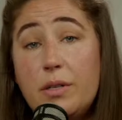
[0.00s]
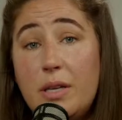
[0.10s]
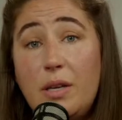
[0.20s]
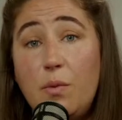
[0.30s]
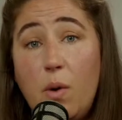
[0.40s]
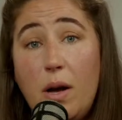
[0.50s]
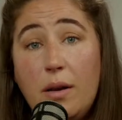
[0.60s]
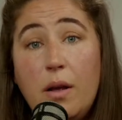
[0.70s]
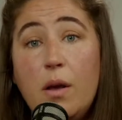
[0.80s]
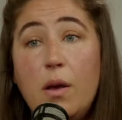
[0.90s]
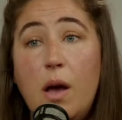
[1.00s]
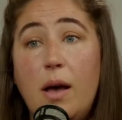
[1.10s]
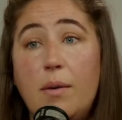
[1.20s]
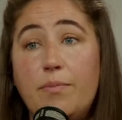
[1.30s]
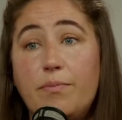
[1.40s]
that you want,
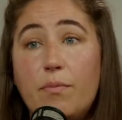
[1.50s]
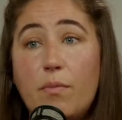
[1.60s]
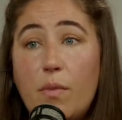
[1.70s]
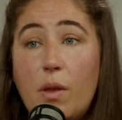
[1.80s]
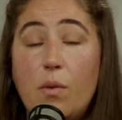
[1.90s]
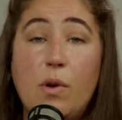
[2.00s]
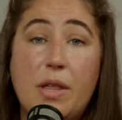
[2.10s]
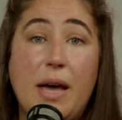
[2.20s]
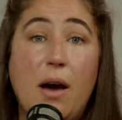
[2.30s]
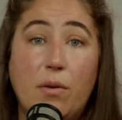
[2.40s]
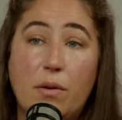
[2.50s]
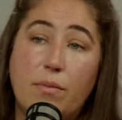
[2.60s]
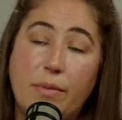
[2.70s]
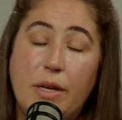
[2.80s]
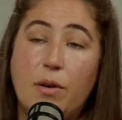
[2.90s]
um, without
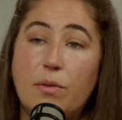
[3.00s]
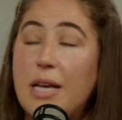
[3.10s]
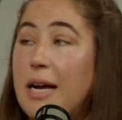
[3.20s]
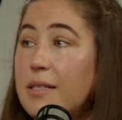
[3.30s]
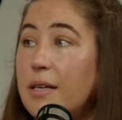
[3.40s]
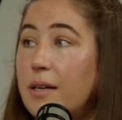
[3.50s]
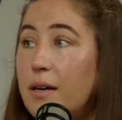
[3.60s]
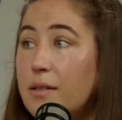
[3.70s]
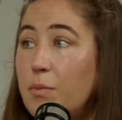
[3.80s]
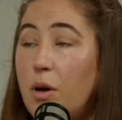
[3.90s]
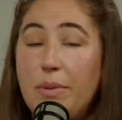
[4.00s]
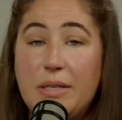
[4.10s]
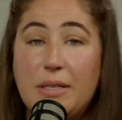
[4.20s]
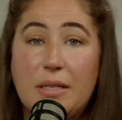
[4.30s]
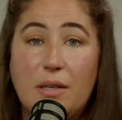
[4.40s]
taxing a small
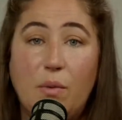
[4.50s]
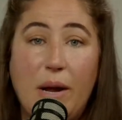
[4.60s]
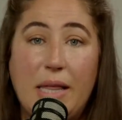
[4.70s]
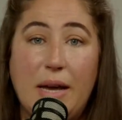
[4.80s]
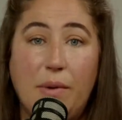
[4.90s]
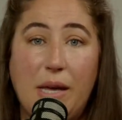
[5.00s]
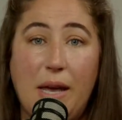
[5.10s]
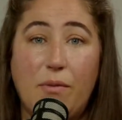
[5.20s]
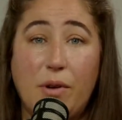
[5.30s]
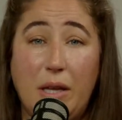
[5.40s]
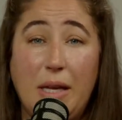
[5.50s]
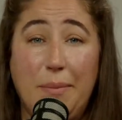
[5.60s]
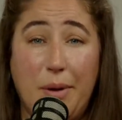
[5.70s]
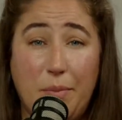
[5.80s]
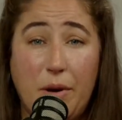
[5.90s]
business in a way that we can't really
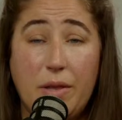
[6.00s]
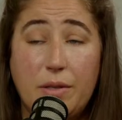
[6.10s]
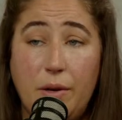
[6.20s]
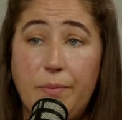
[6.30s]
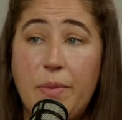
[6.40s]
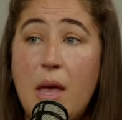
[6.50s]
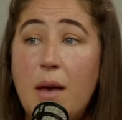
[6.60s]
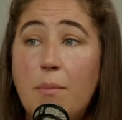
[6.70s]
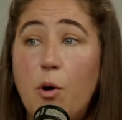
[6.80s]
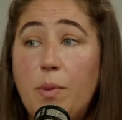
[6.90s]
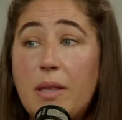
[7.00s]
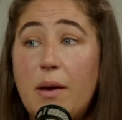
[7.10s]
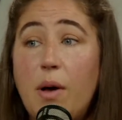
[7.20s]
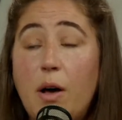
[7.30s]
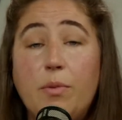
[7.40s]
keep up with. So hoping that
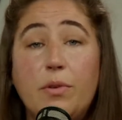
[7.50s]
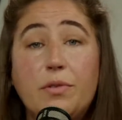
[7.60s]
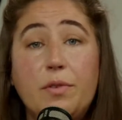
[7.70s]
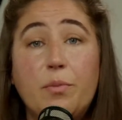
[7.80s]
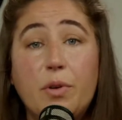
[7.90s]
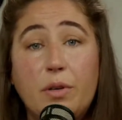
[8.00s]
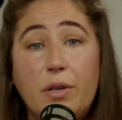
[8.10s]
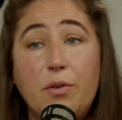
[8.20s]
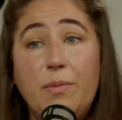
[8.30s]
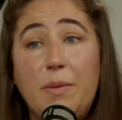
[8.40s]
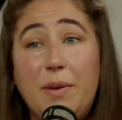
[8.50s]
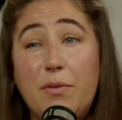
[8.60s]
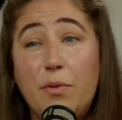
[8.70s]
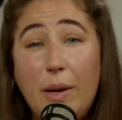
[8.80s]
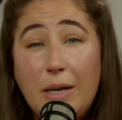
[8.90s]
will help those of you in Brooklyn who maybe have
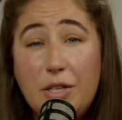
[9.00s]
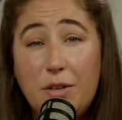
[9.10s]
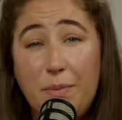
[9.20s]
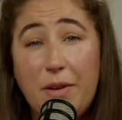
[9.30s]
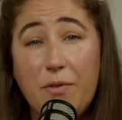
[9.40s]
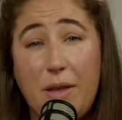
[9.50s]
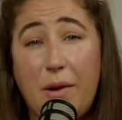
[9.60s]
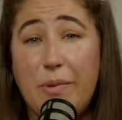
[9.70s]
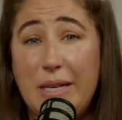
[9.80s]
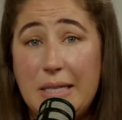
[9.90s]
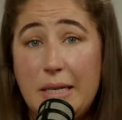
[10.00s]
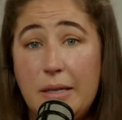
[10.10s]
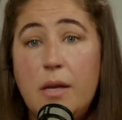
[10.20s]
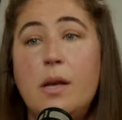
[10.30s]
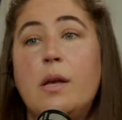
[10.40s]
avoided shipping for that
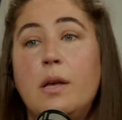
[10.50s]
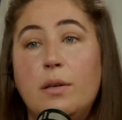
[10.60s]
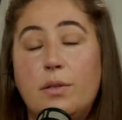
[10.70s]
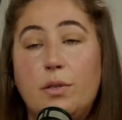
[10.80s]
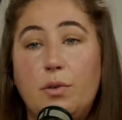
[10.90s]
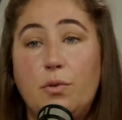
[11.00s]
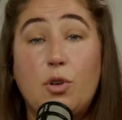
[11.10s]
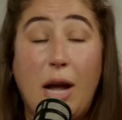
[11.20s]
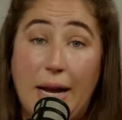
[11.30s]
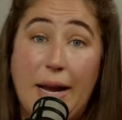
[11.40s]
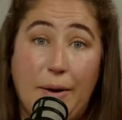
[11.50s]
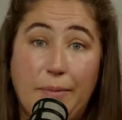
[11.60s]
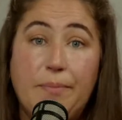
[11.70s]
reason to try it out.